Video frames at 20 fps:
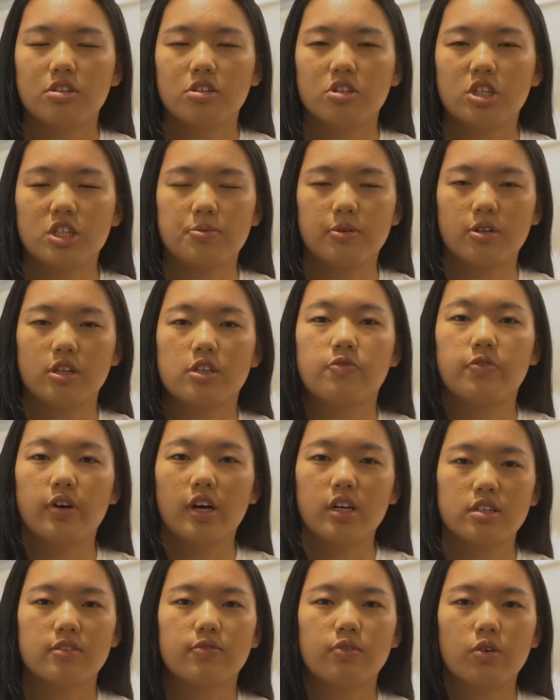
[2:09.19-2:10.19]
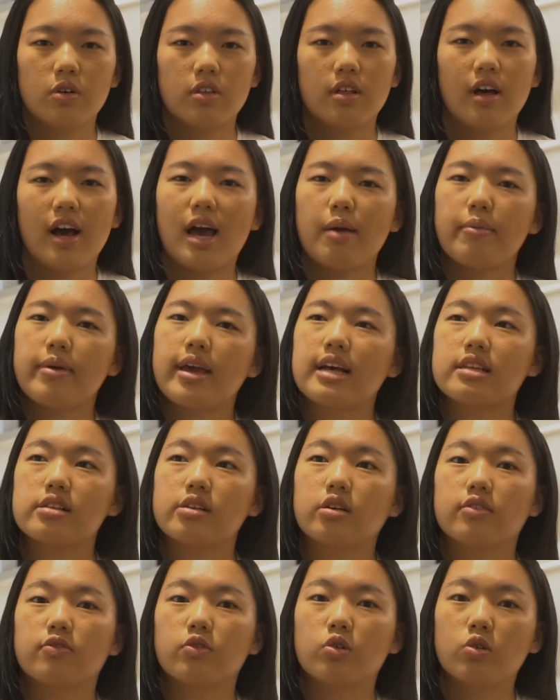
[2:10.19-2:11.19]
Just because first of all the IB has a
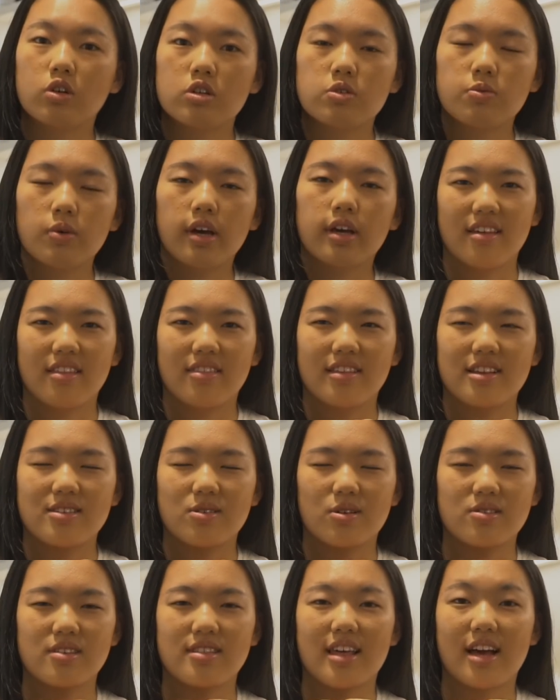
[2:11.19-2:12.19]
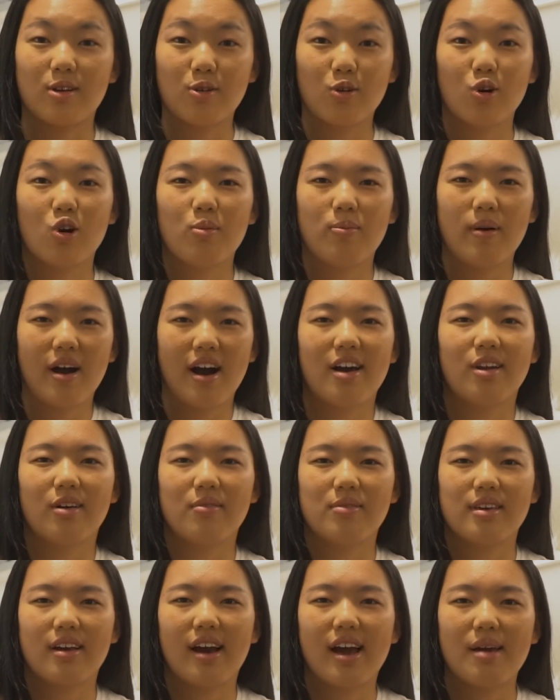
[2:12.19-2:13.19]
lot of coursework, there's also that core part
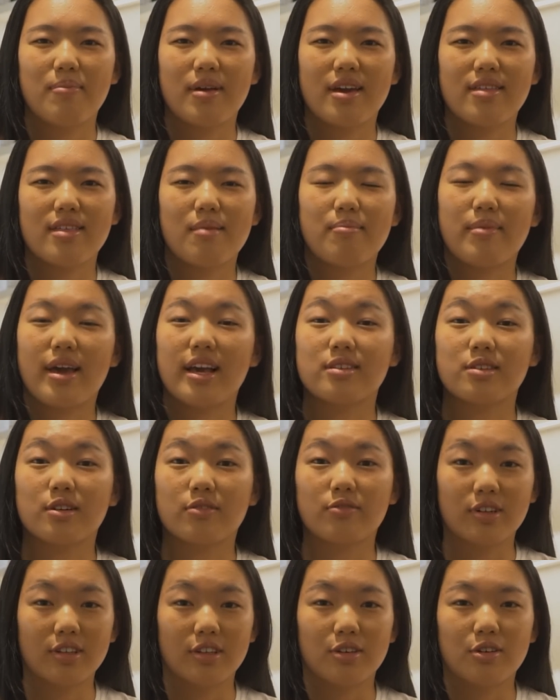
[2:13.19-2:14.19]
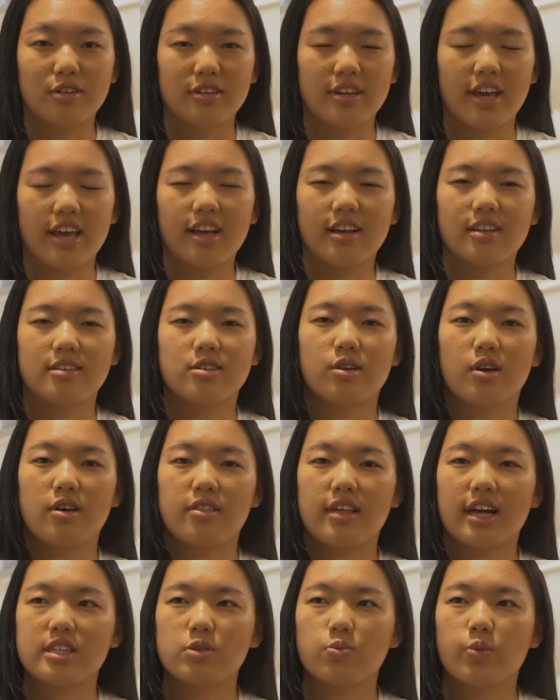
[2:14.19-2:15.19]
of the IB that makes it really unique. So
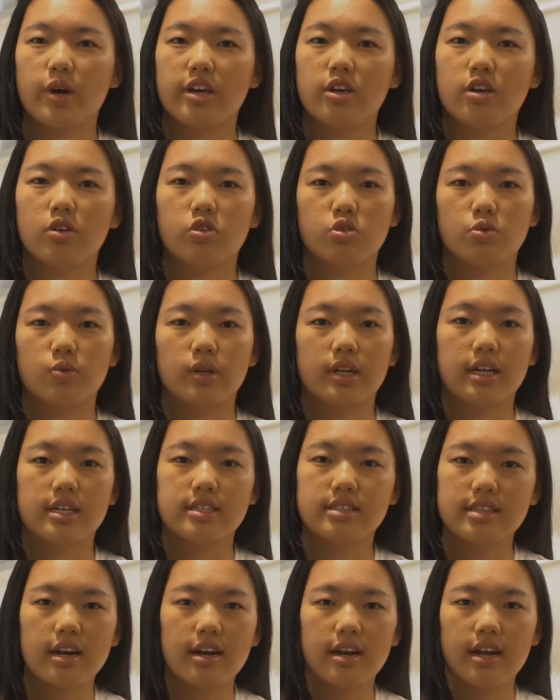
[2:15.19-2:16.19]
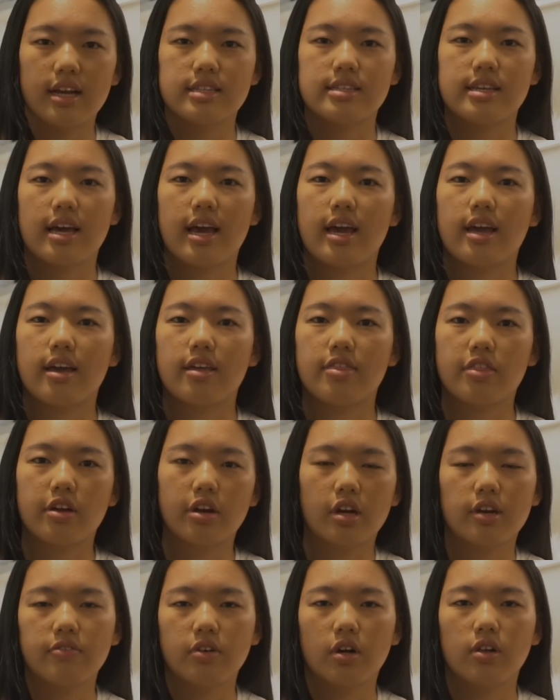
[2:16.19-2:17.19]
that's where you do an extended essay,
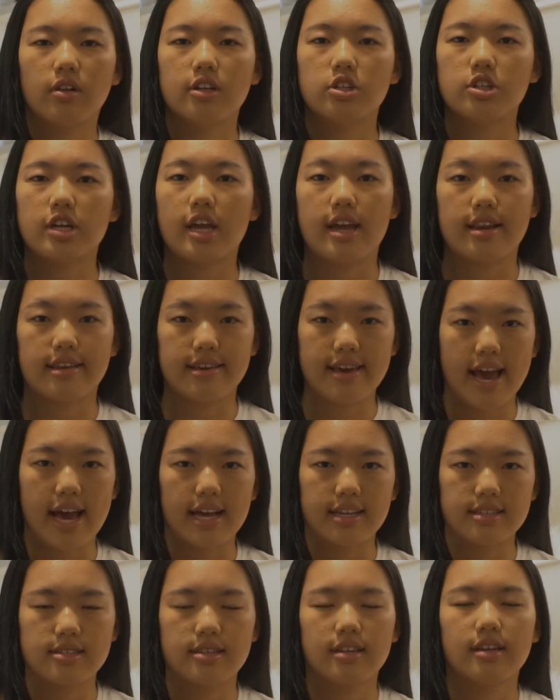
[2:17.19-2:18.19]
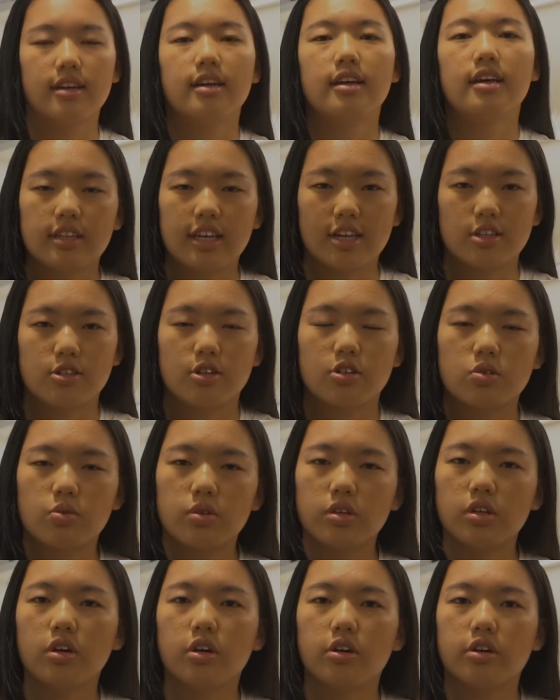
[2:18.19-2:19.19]
theory of knowledge and CAS. Yeah, so
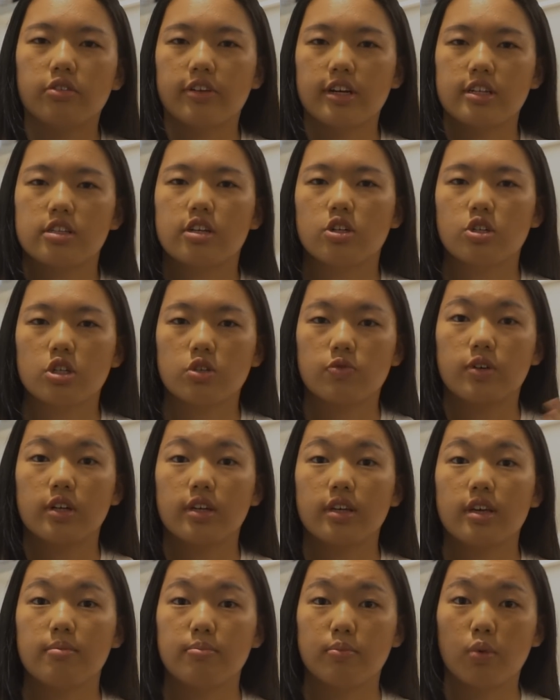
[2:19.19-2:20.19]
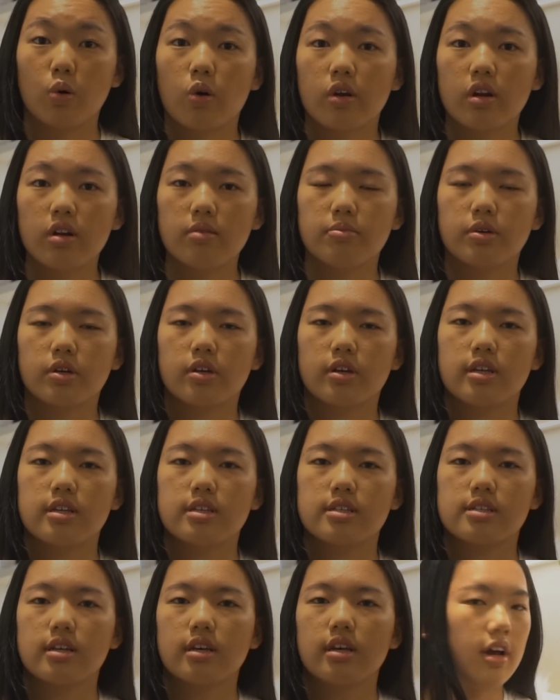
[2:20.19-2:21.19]
doing your own research is really important
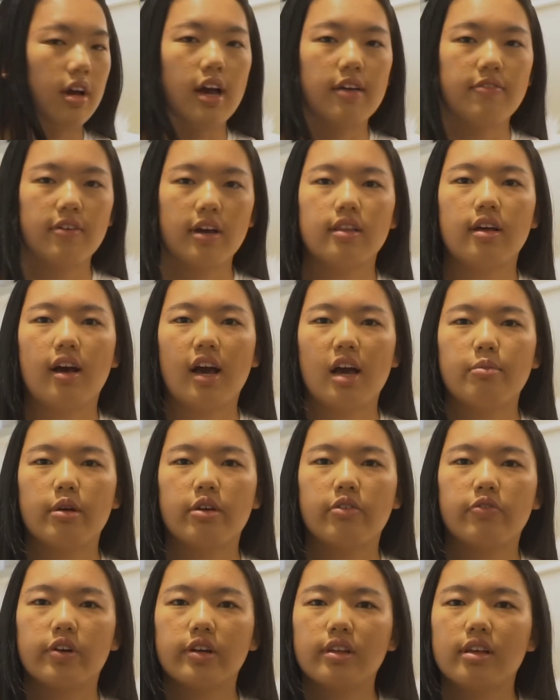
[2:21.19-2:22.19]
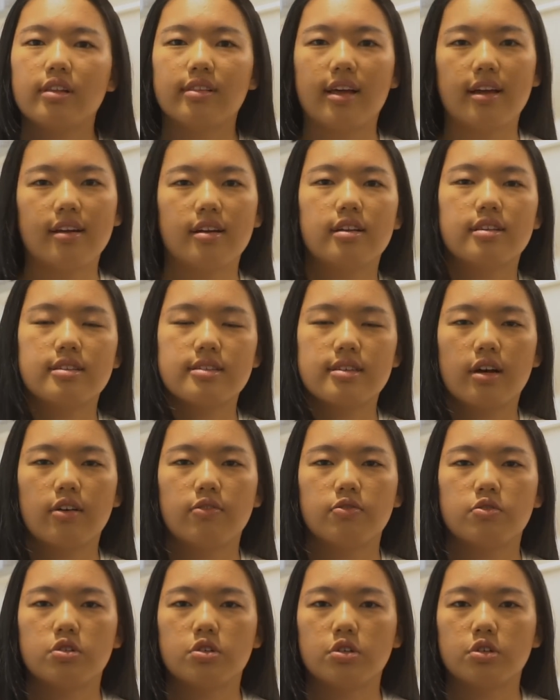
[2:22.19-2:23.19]
because I found the IB really lended
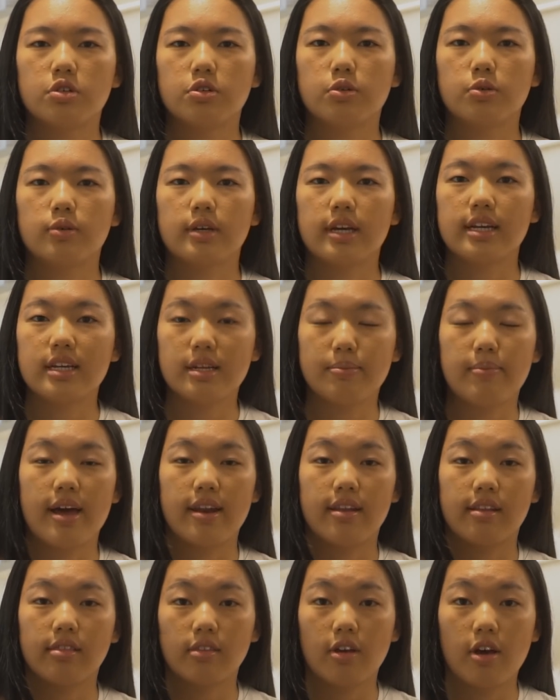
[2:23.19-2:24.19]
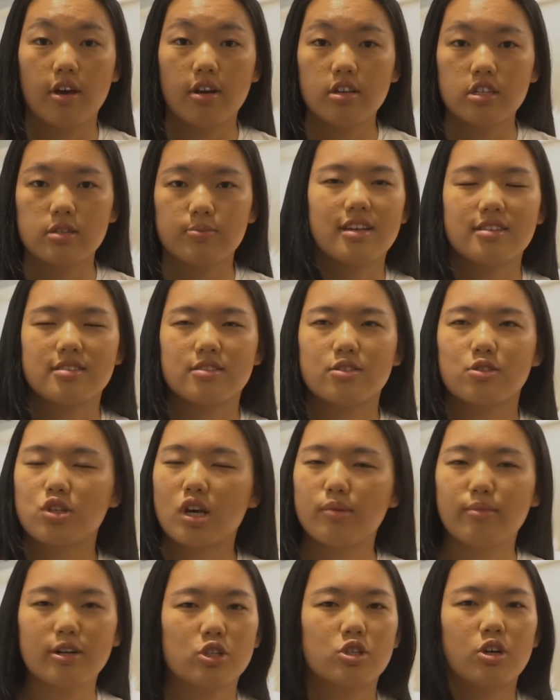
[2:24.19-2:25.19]
itself to independent learners. There's
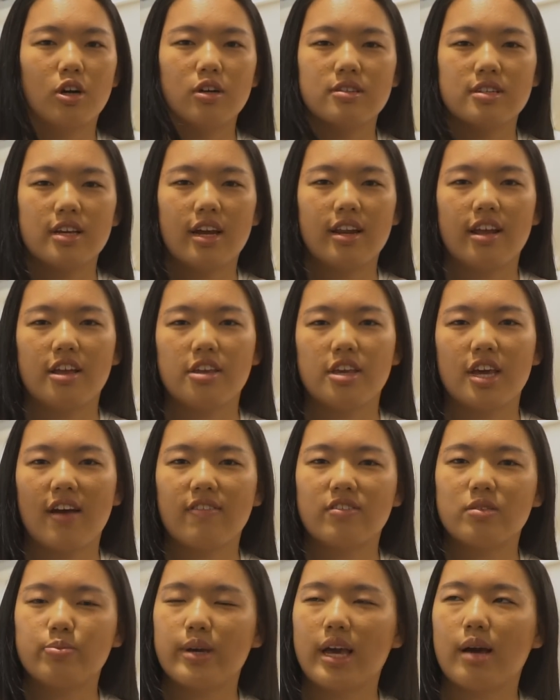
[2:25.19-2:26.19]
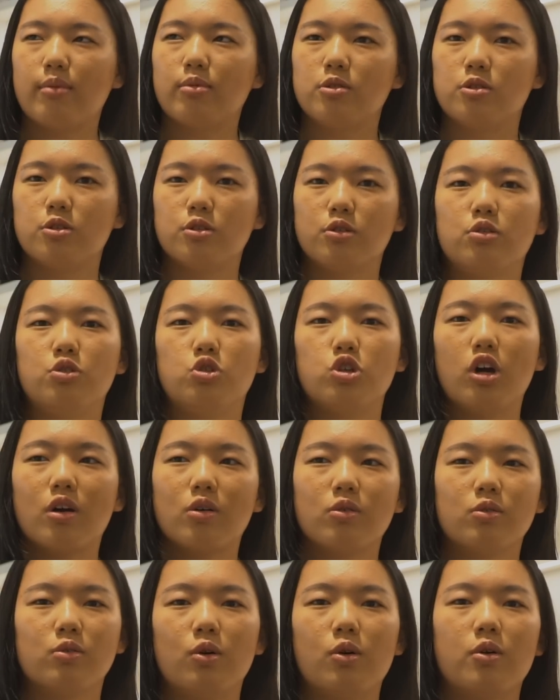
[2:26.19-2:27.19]
so much content and you have to be able to
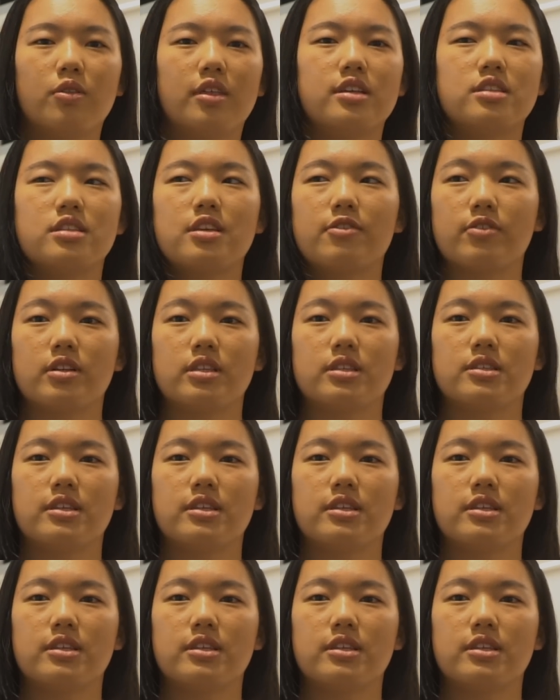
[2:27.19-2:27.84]
juggle all these different